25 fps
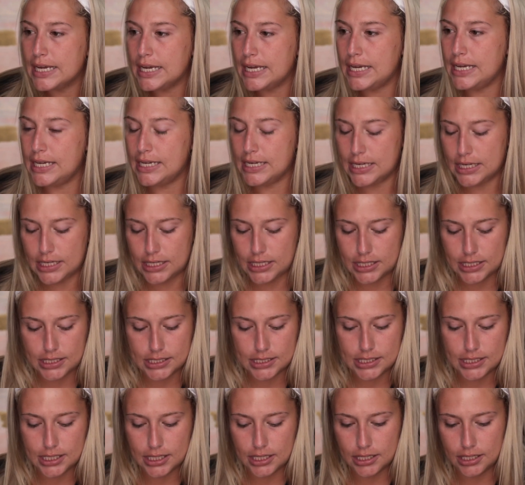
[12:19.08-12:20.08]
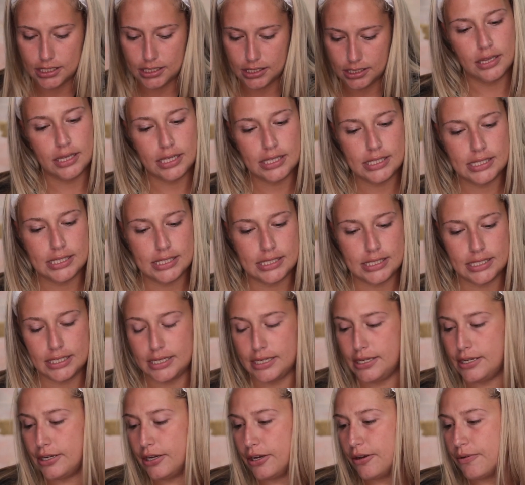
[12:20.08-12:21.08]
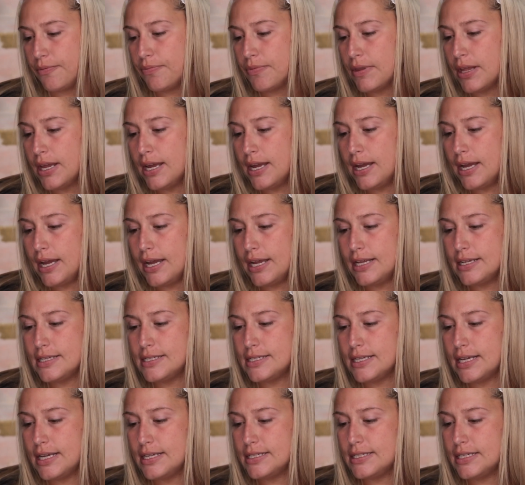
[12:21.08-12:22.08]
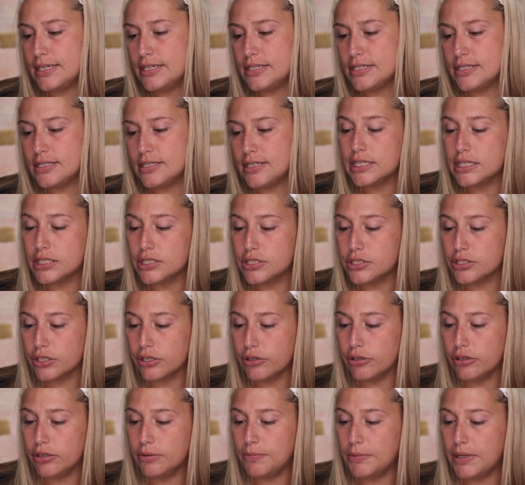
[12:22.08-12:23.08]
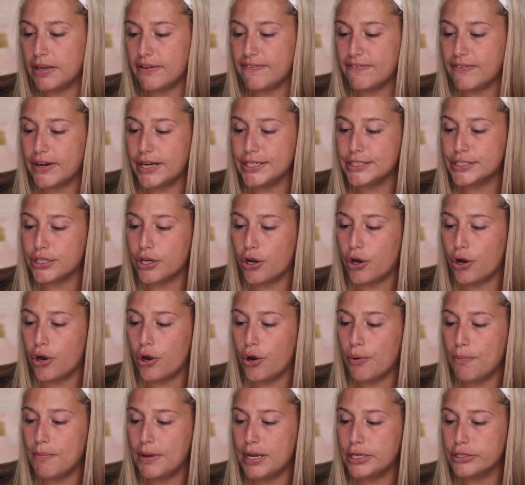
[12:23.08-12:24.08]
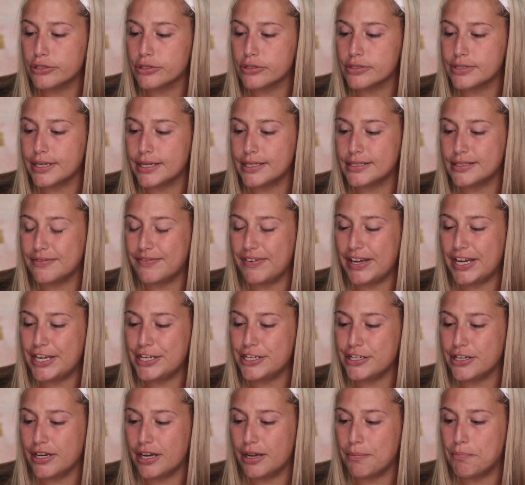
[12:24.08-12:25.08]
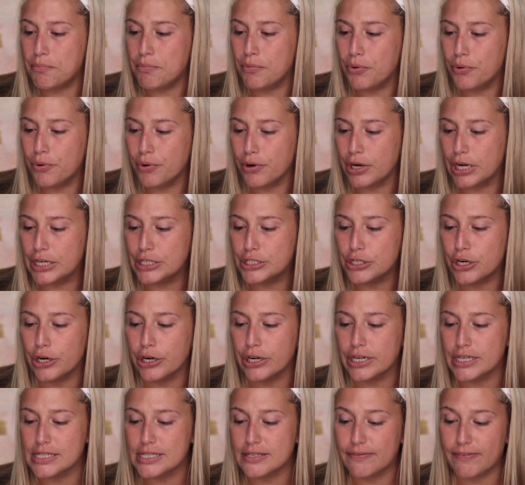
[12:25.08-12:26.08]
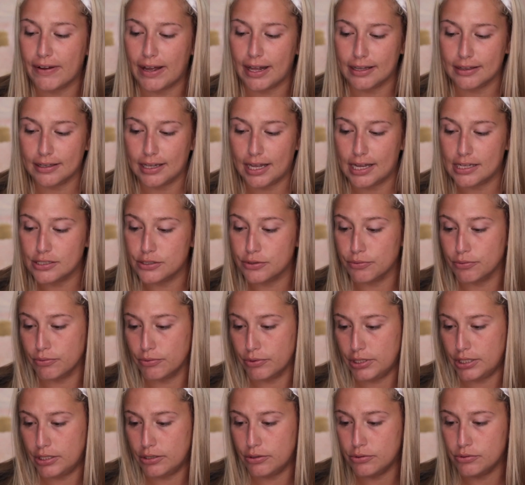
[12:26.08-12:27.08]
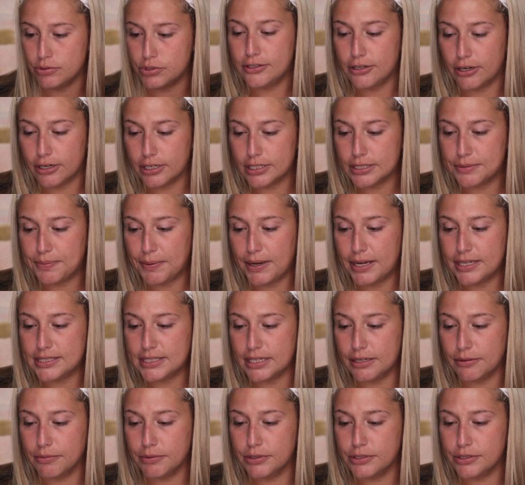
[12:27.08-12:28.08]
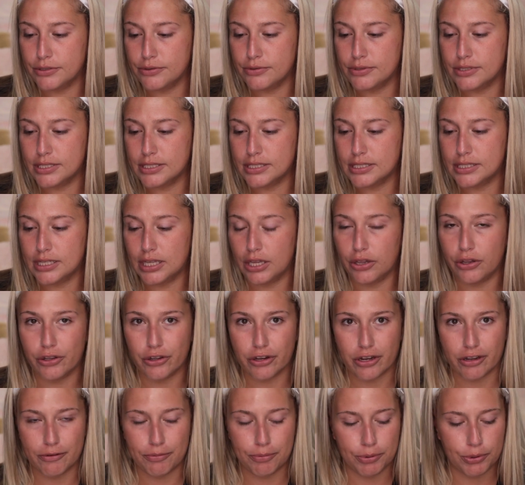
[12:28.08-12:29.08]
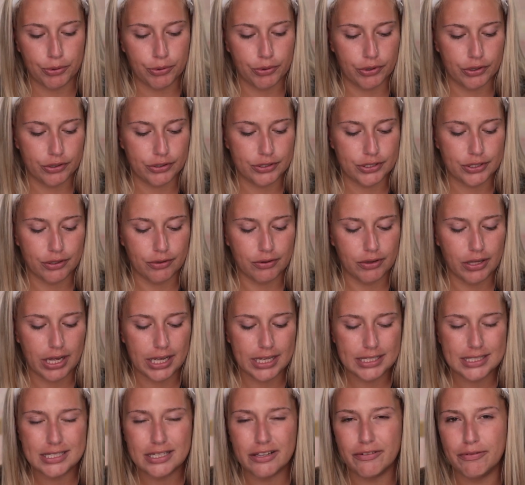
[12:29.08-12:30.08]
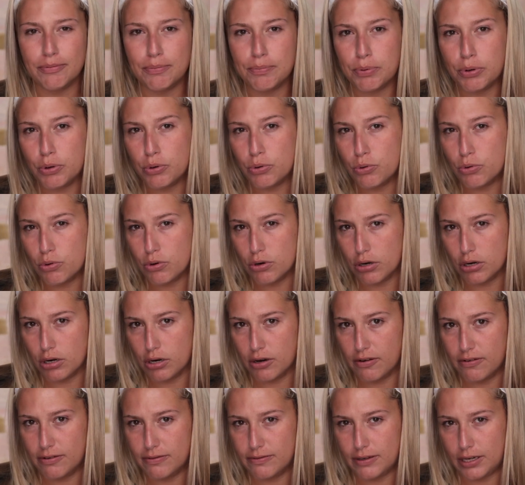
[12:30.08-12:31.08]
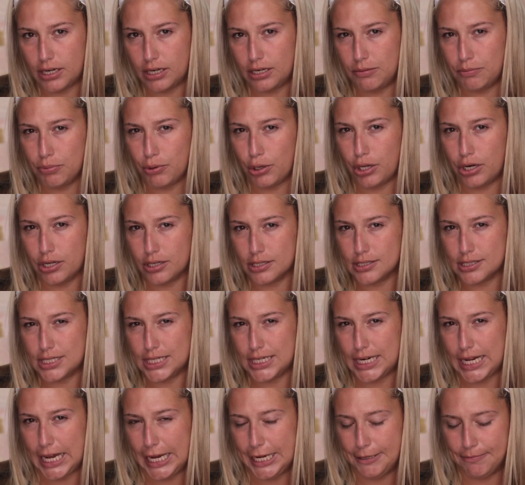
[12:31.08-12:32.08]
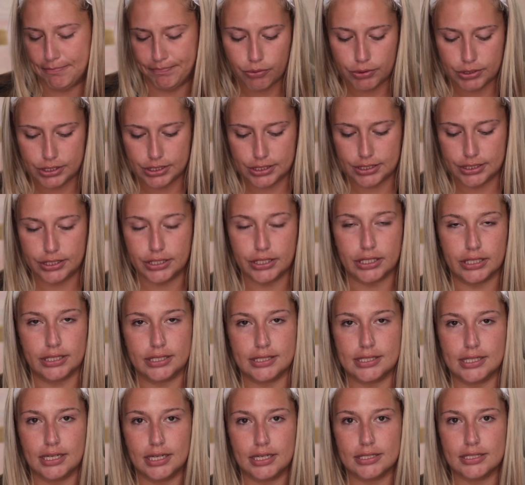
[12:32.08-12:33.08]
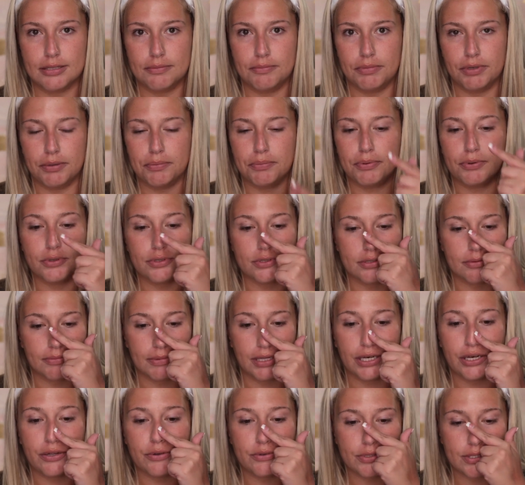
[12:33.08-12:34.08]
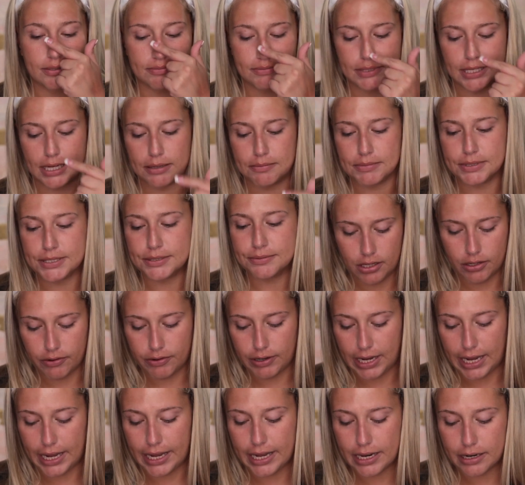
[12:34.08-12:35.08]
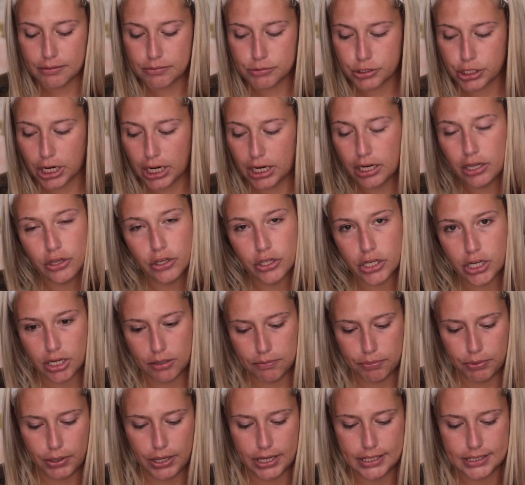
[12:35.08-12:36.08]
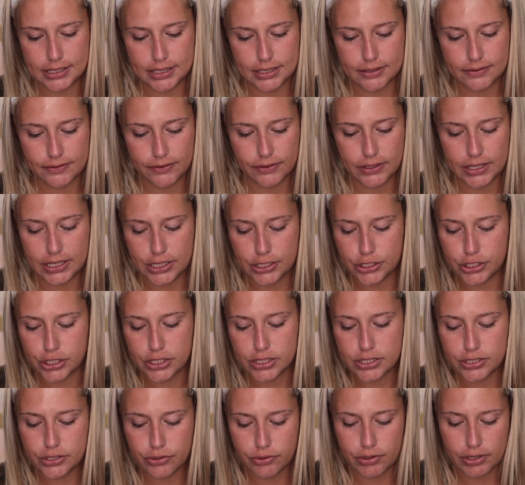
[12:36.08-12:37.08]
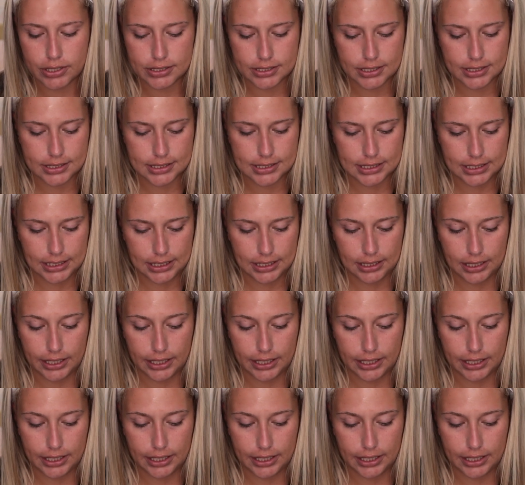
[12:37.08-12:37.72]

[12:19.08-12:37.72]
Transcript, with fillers: And let's see here. It says it is a serum that fights all major signs of aging and more. It targets fine lines, wrinkles, dark spots, and reduces the look of pores. So lots of pore fighting products tonight, which is good because I got some big pores on my nose sometimes. Okay, and I'm trying to look up prices for these just so you guys can see.